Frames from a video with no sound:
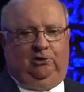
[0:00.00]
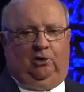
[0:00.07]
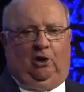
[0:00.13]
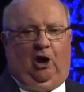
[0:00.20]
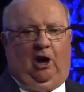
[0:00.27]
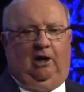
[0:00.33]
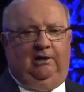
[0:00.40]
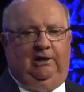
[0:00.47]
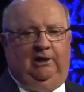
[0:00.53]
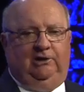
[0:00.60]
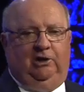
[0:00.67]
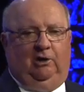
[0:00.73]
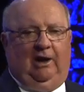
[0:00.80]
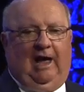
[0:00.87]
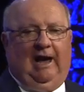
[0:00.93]
your heart and
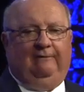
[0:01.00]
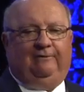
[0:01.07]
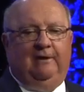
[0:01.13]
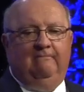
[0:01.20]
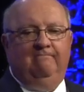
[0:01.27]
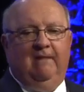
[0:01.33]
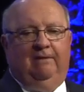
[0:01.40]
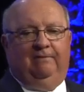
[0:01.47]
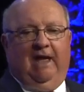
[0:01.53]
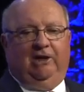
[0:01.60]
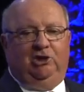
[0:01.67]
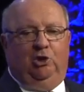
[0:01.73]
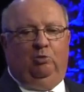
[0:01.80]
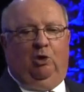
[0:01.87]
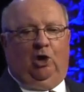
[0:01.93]
into your life,
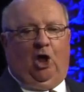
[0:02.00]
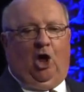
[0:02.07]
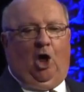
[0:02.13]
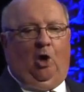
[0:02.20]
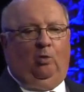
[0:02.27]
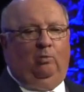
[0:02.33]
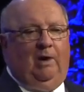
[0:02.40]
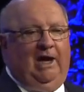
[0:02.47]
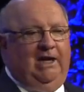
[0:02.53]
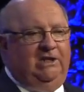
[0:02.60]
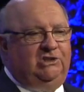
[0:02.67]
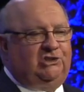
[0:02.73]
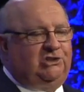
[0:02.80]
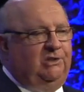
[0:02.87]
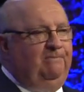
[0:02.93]
that you will
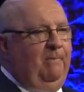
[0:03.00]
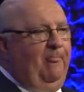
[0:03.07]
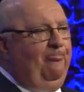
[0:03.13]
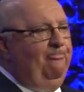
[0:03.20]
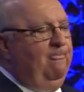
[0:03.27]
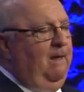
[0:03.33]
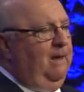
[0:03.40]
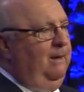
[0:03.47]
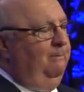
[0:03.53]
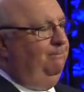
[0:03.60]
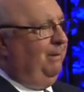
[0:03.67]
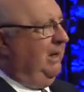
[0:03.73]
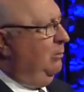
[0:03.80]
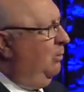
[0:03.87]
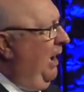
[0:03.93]
always
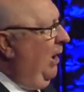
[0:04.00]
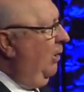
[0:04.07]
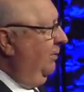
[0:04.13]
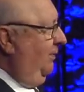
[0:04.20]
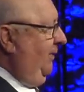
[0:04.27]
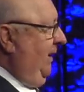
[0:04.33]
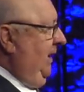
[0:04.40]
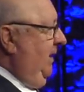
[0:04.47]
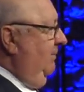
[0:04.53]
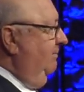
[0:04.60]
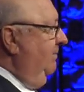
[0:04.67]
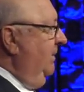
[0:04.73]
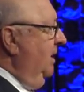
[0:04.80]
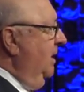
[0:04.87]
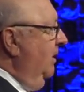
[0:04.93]
be wealthy.
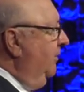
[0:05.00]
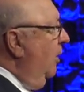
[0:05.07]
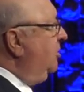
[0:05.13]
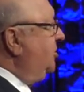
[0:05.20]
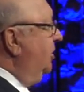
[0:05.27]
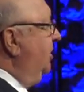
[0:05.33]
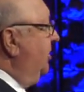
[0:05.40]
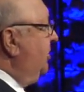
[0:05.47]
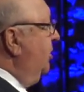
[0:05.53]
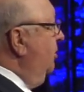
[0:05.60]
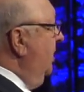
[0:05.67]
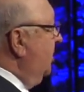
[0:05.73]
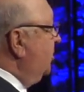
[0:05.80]
Those are the two